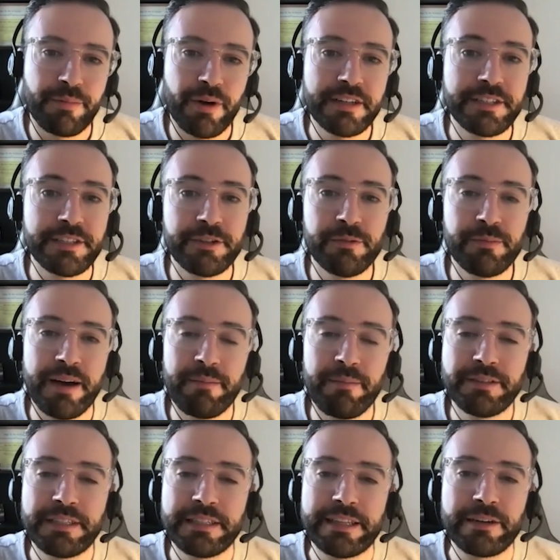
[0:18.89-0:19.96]
brought to you by
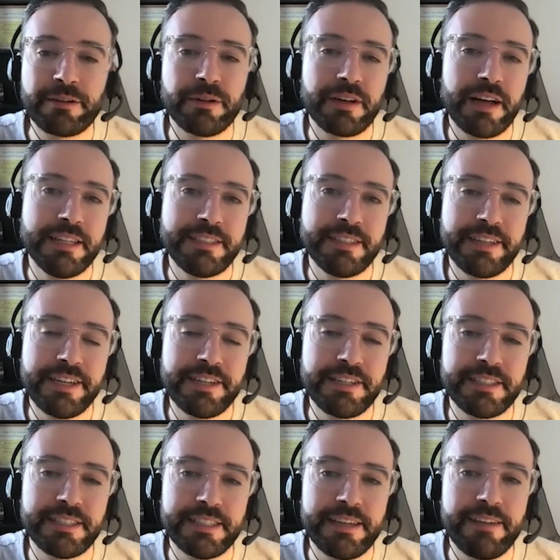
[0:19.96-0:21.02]
multilingual content
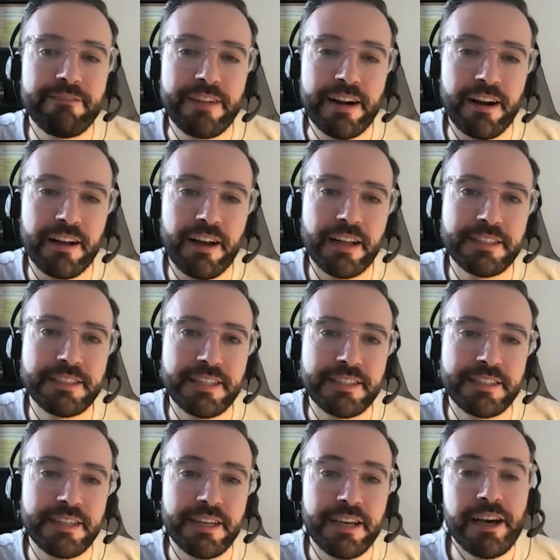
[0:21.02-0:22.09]
agency Vera
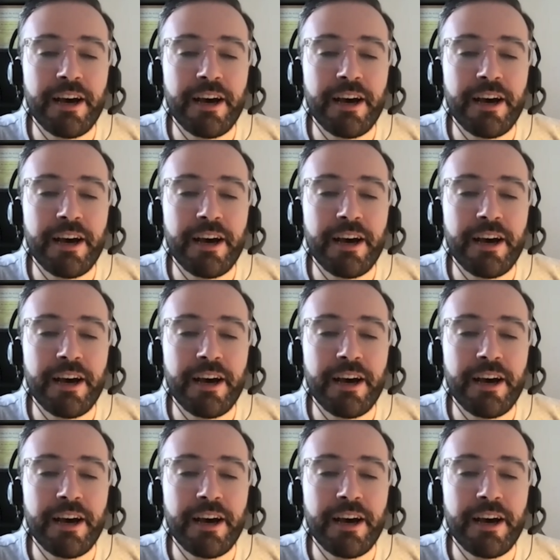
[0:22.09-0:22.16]
Content.